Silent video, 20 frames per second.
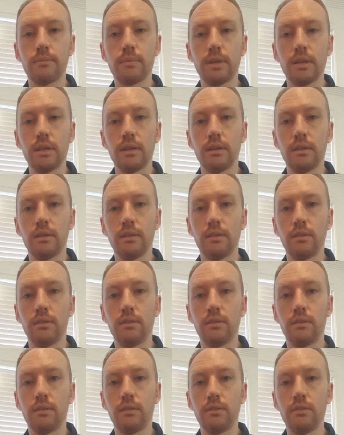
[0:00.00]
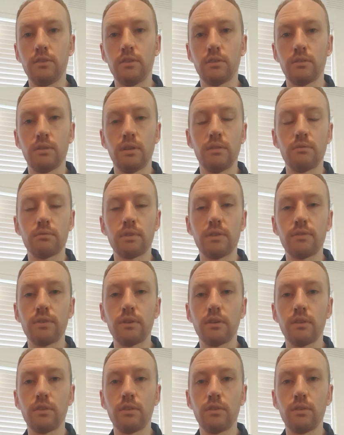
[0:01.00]
is just in
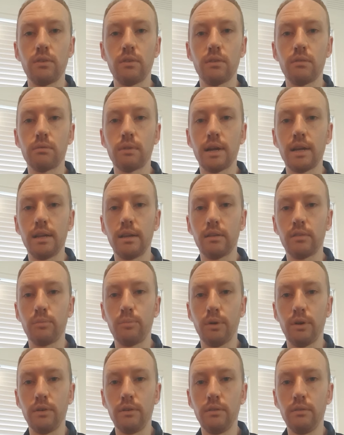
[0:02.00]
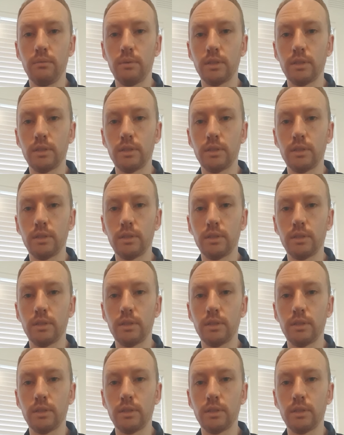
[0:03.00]
reference to the radius bone,